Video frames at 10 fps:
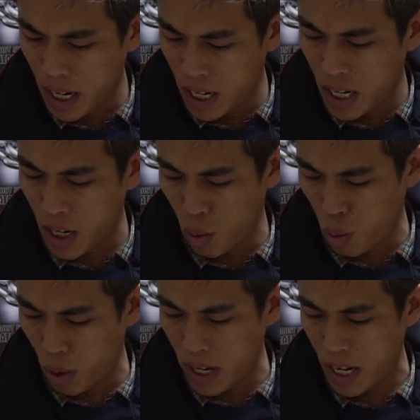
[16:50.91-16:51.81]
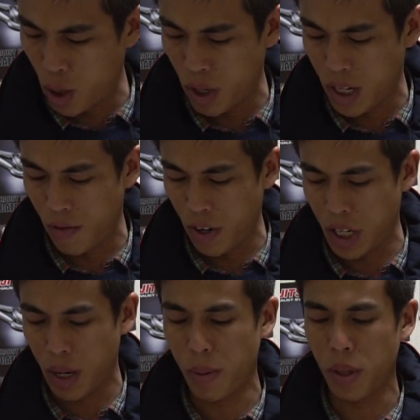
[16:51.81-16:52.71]
And here's really interesting, for
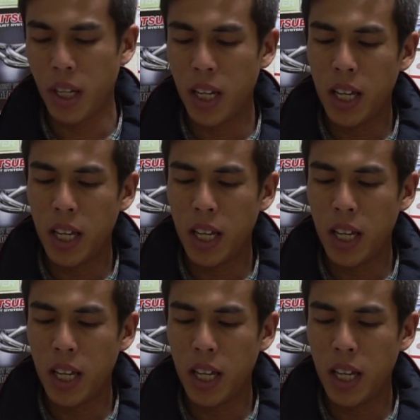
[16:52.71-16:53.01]
example,